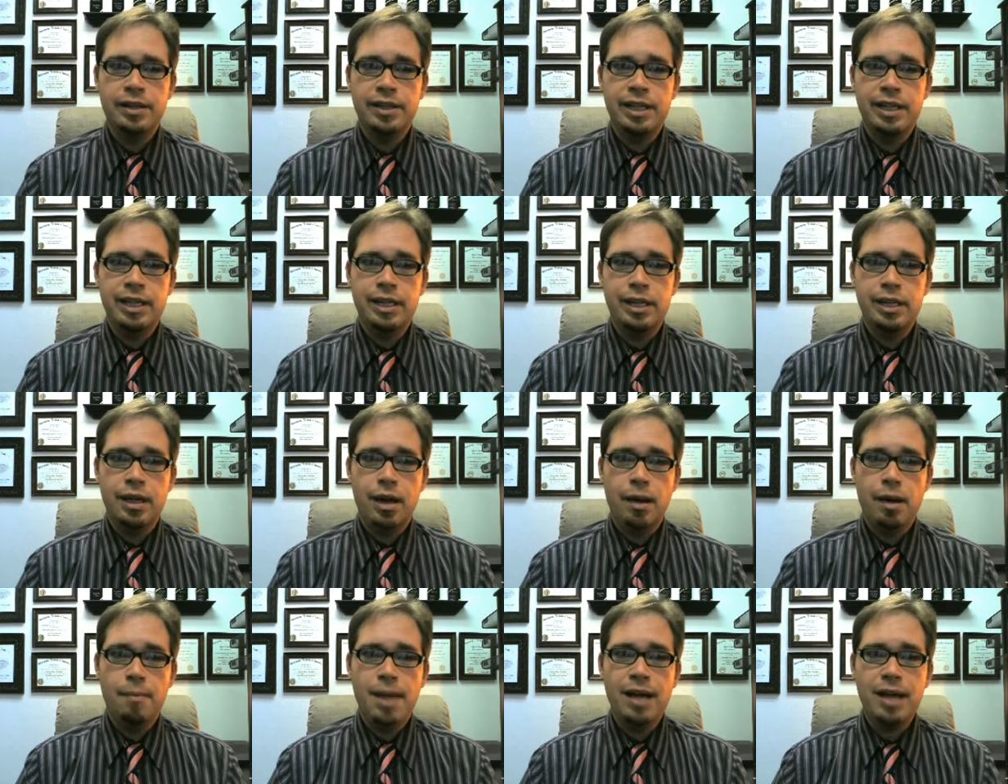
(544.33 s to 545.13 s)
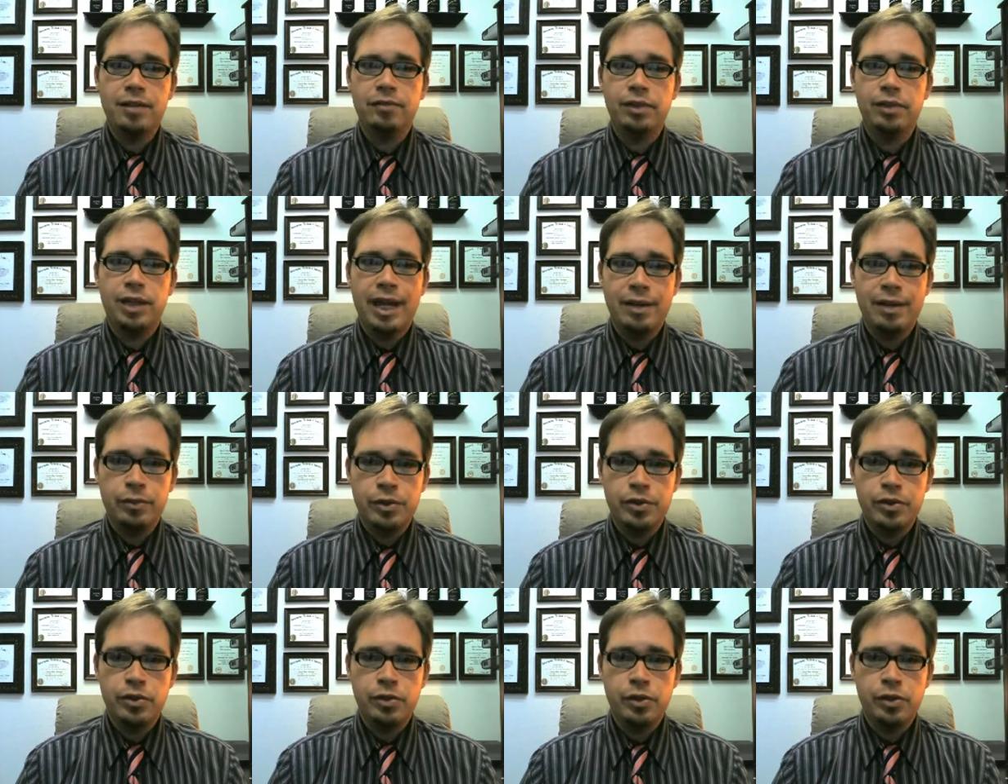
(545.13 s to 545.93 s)
the amount of light
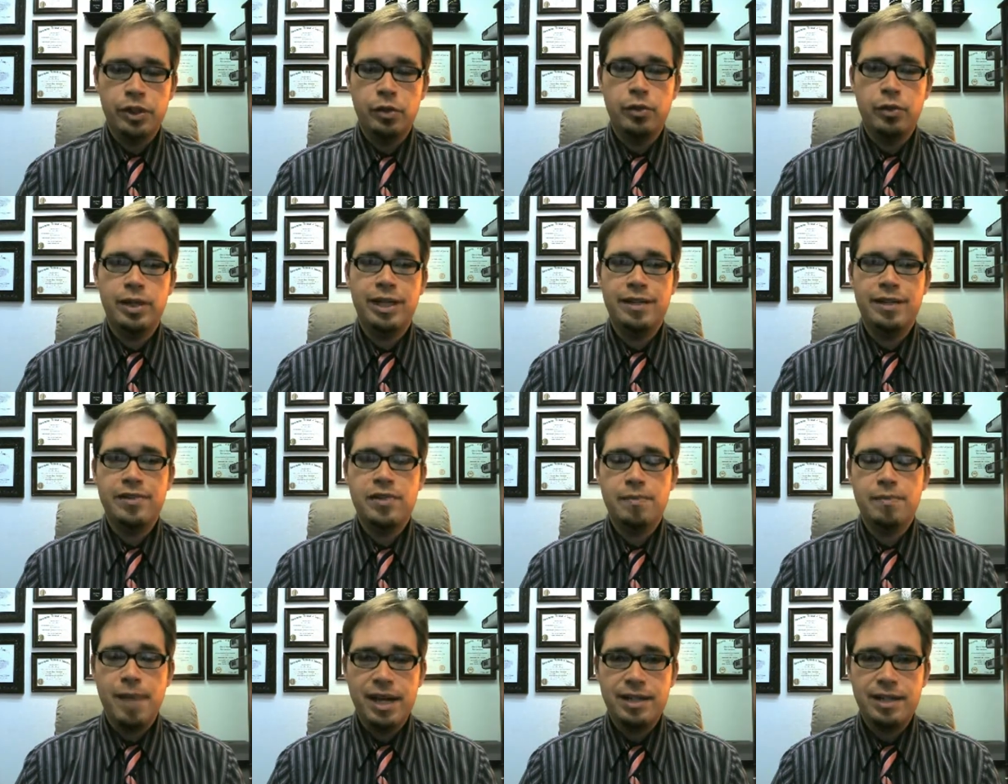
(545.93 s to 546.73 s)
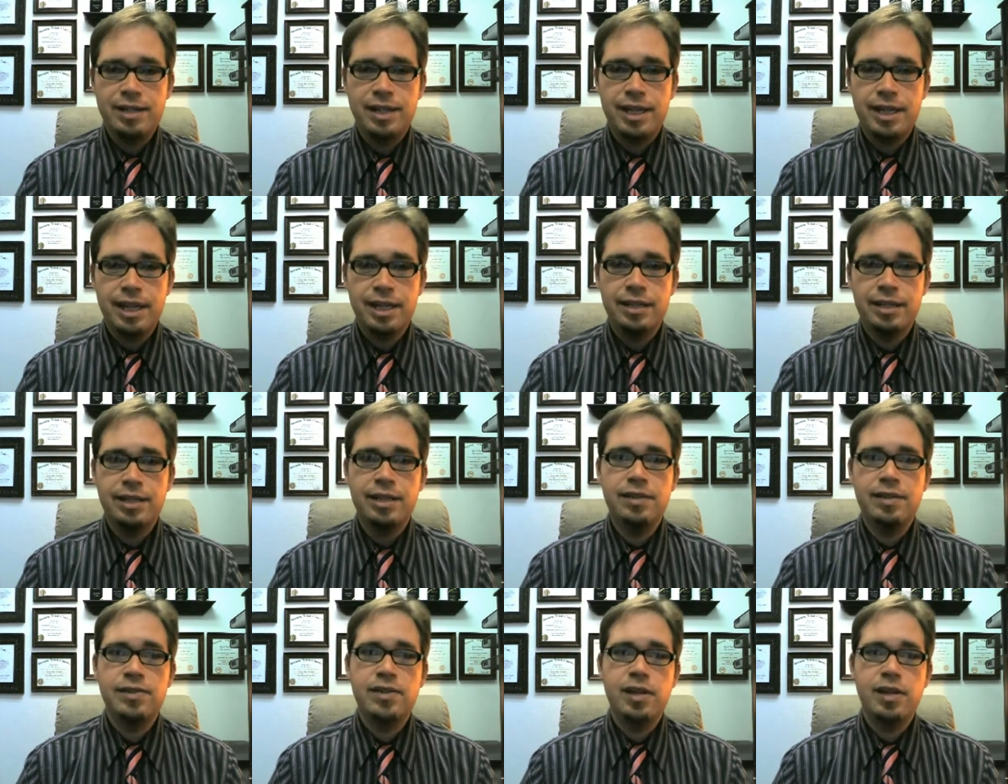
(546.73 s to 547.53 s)
return you can expect to get
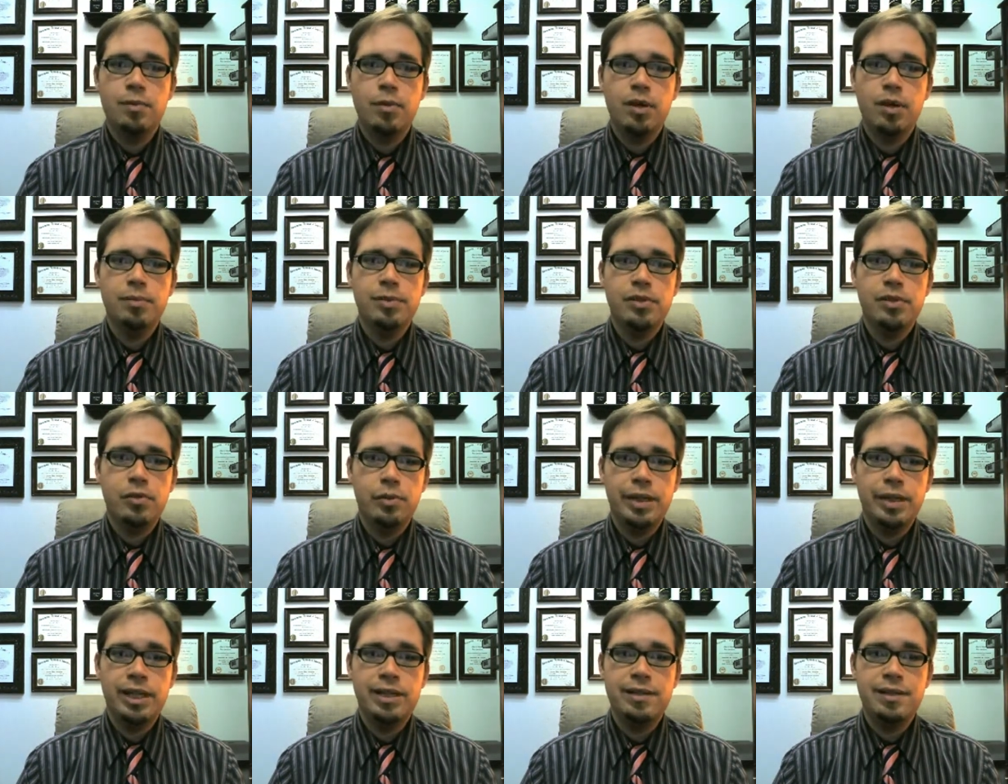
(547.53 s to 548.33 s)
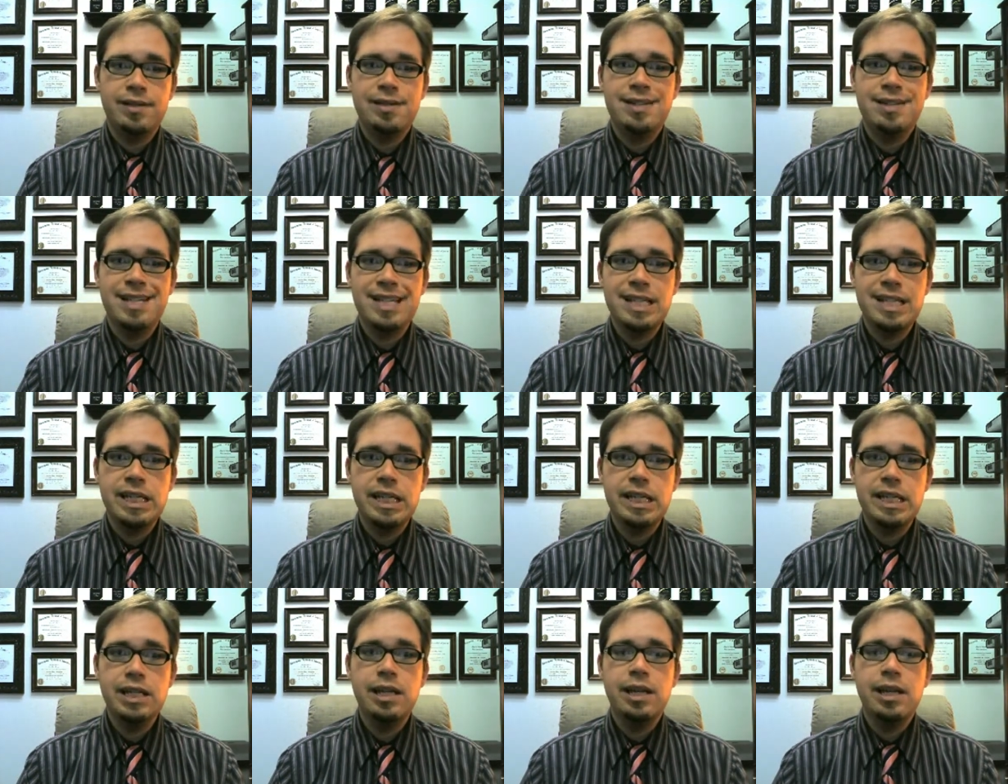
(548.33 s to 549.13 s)
is somewhere between
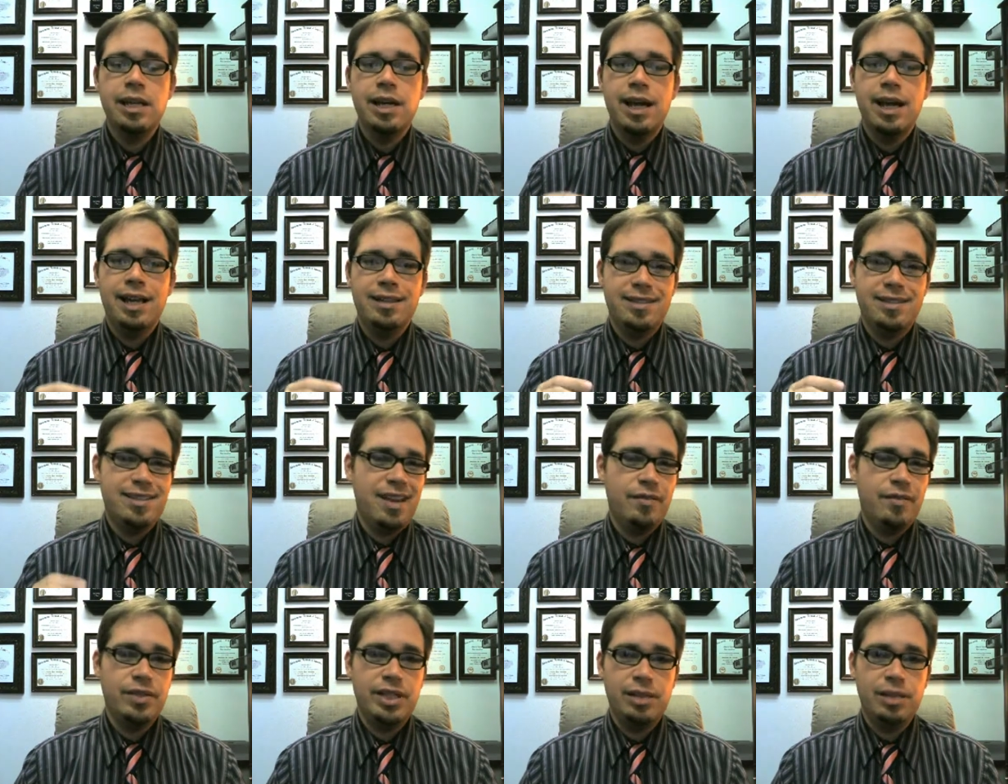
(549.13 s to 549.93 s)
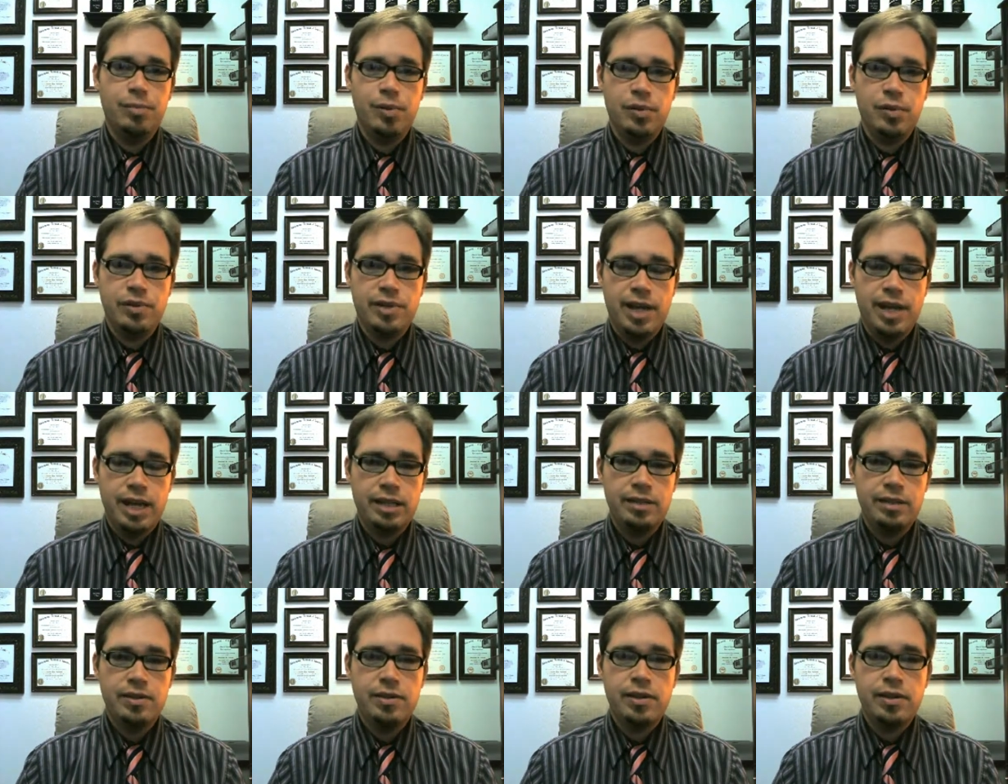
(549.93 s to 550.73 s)
60 and
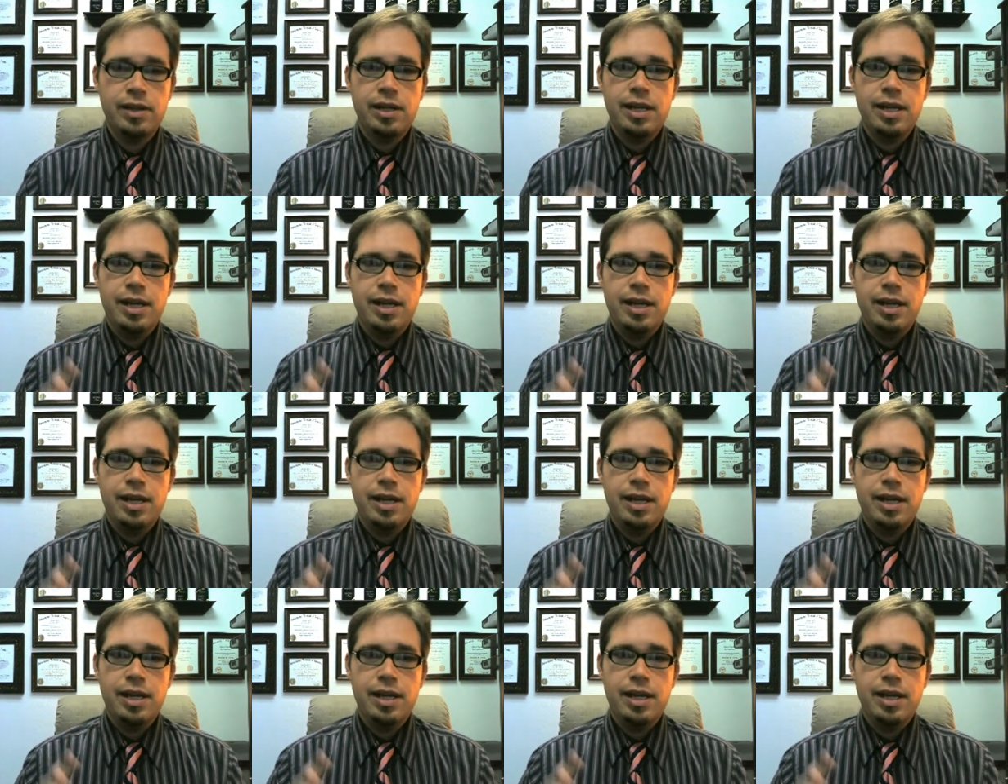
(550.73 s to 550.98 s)
70%.